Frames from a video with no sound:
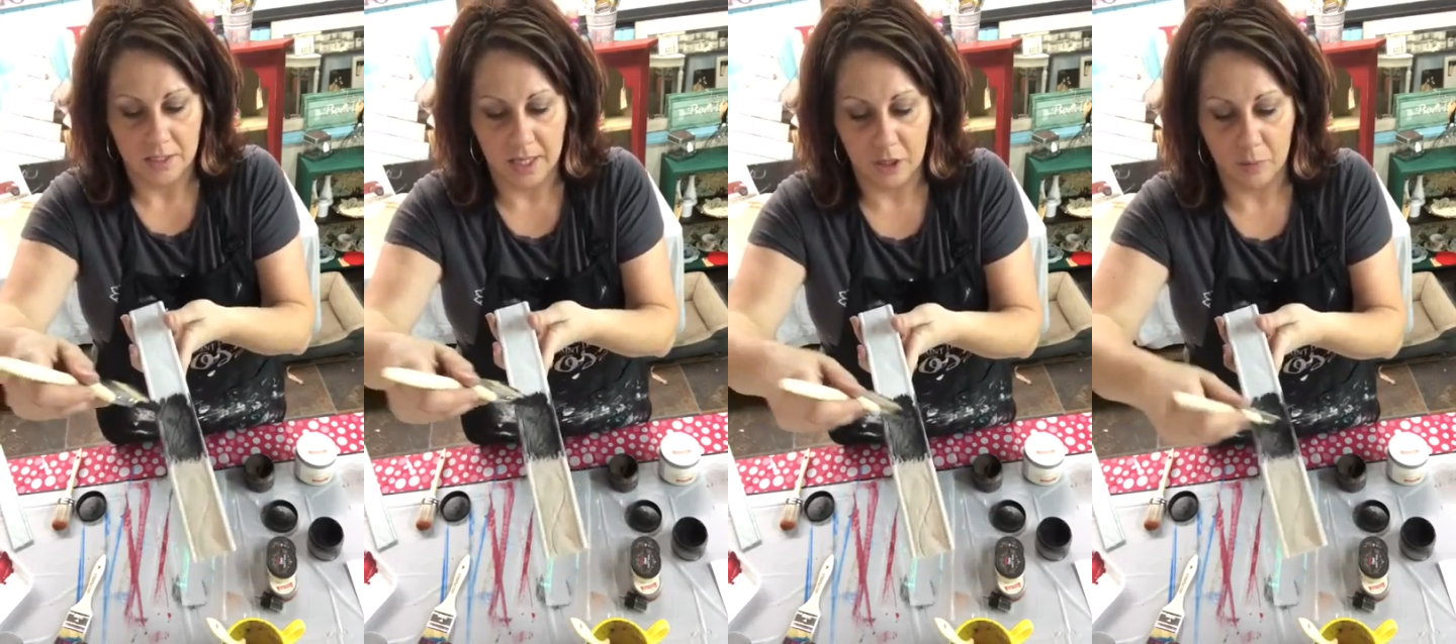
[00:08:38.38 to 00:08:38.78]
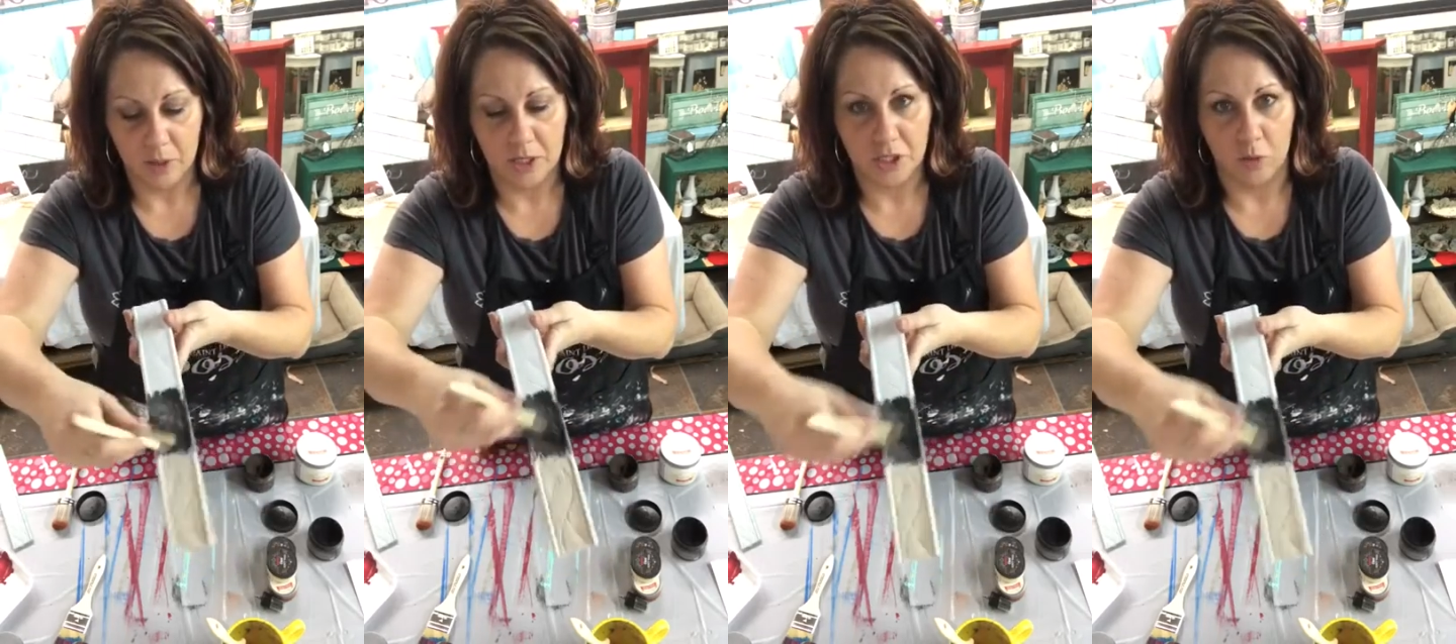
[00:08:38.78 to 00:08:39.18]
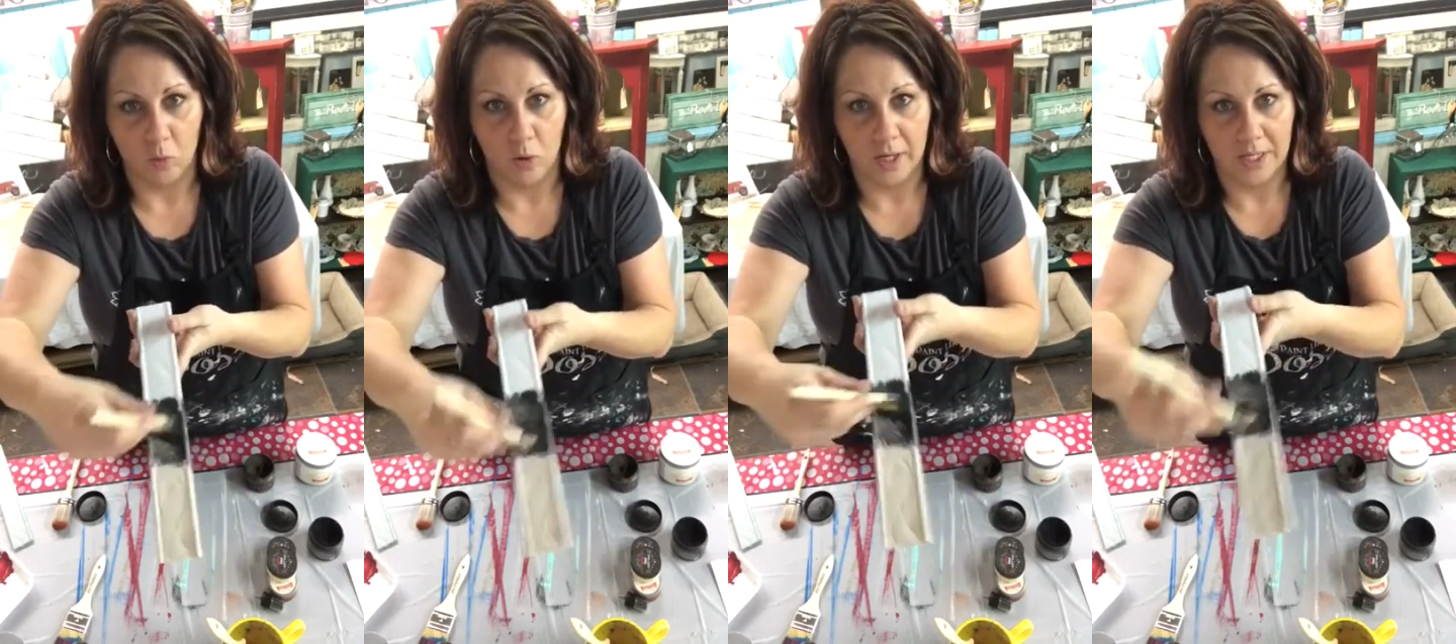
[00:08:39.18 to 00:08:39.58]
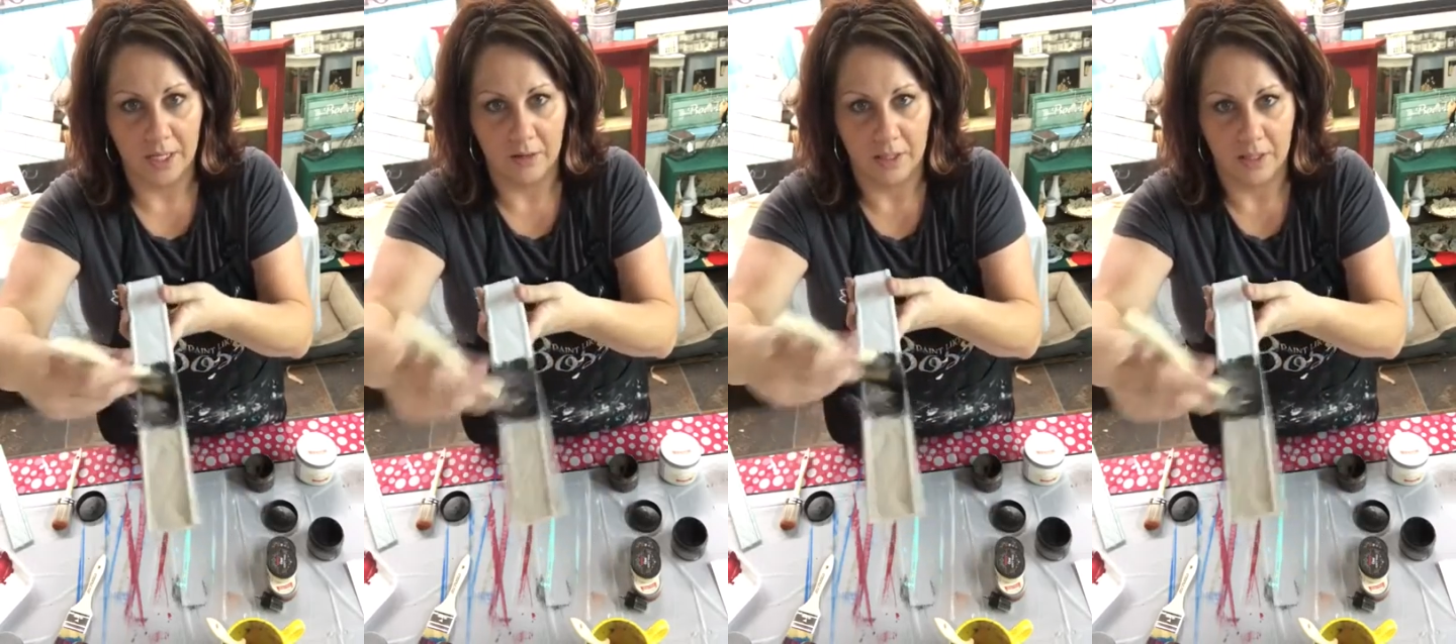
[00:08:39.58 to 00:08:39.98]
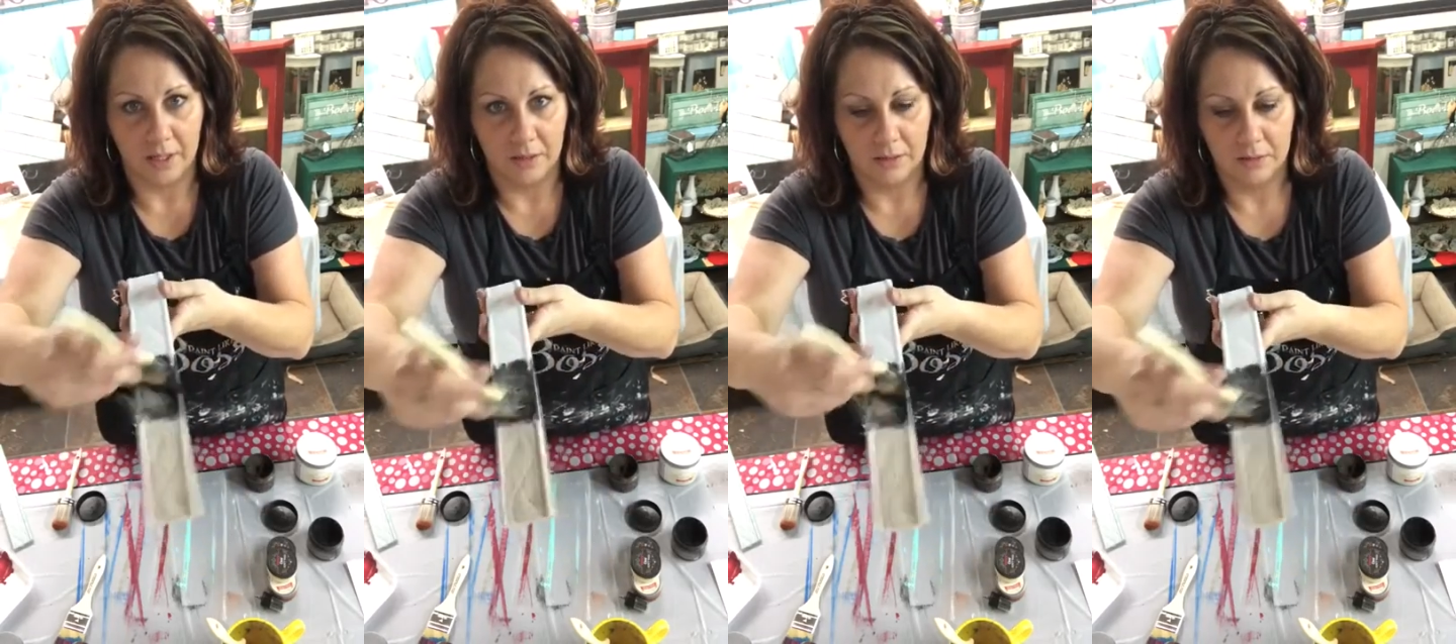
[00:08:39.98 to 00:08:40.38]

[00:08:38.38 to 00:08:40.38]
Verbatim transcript: take your brush and work it down in there.